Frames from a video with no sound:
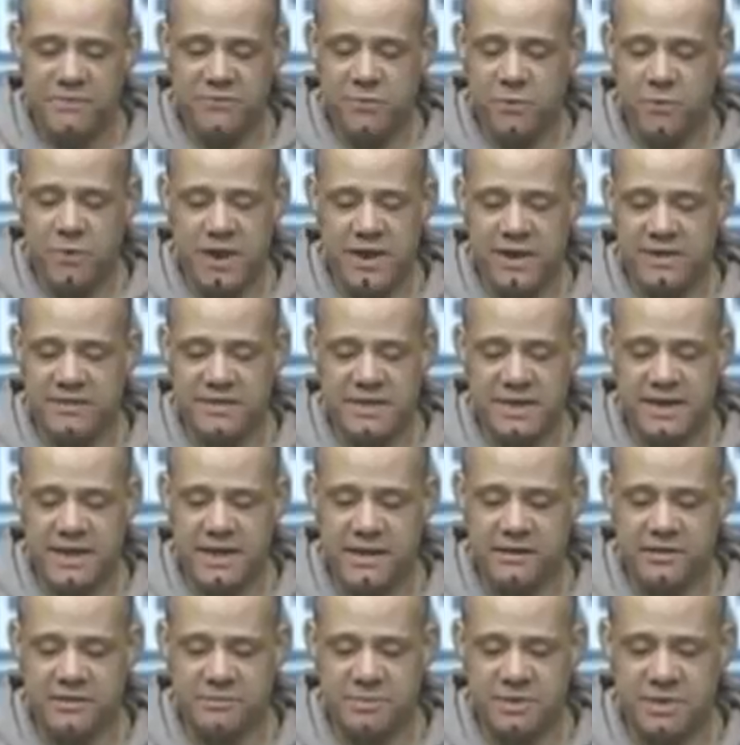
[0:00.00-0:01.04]
anything
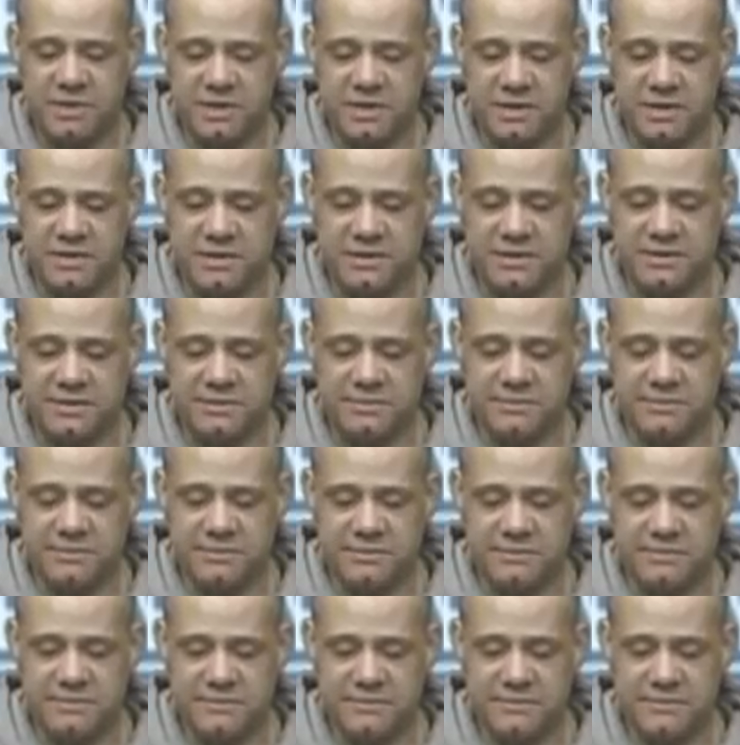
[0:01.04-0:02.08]
else, because
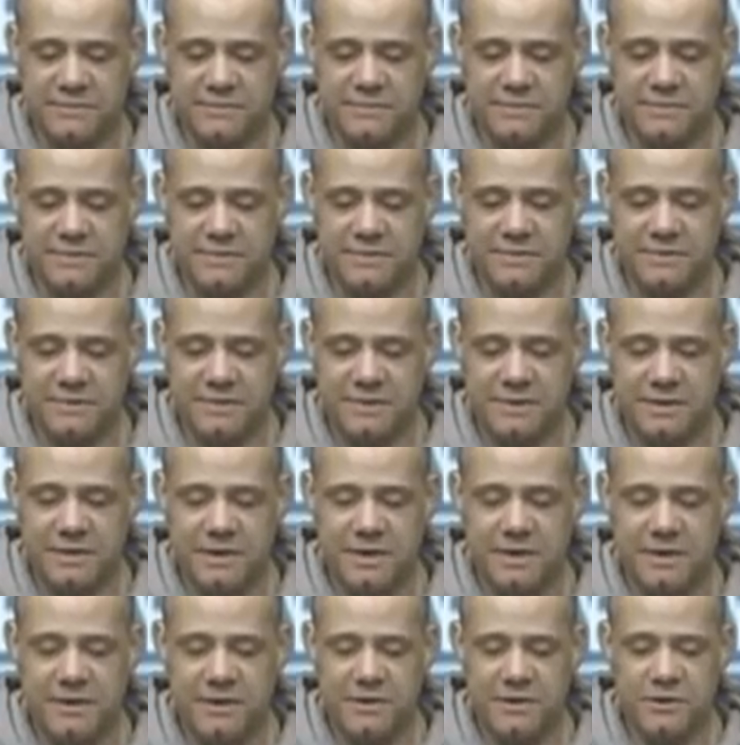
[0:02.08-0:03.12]

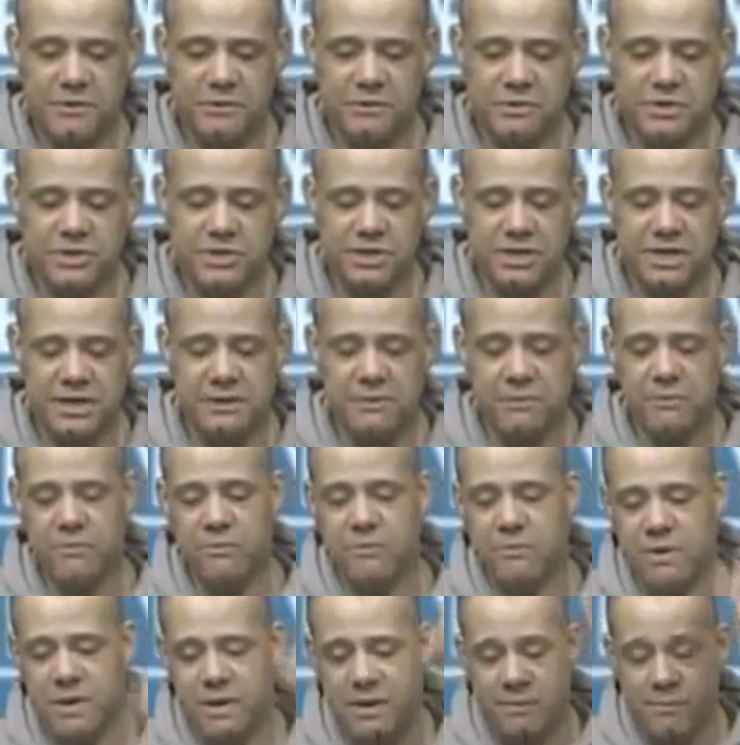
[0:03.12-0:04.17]
usually
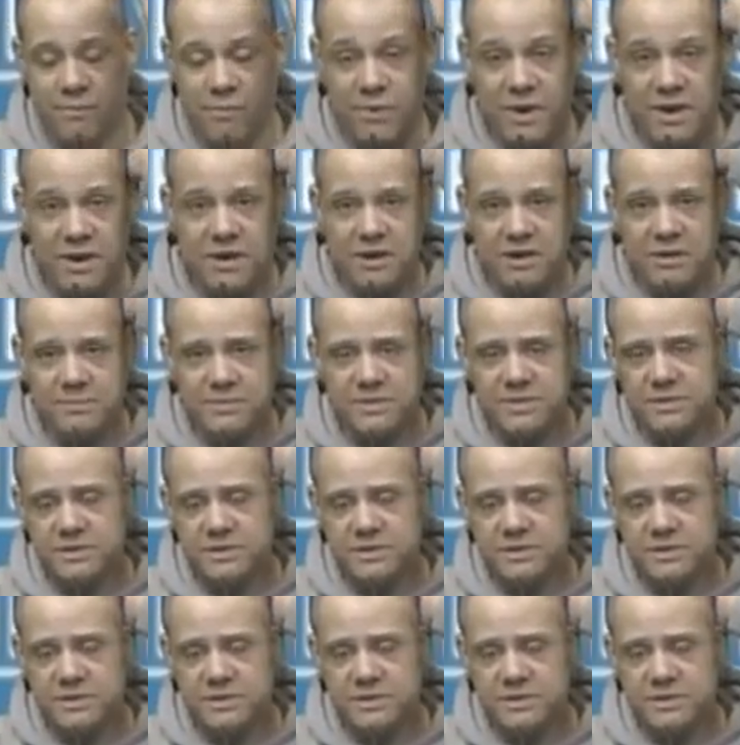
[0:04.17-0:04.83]
when it comes to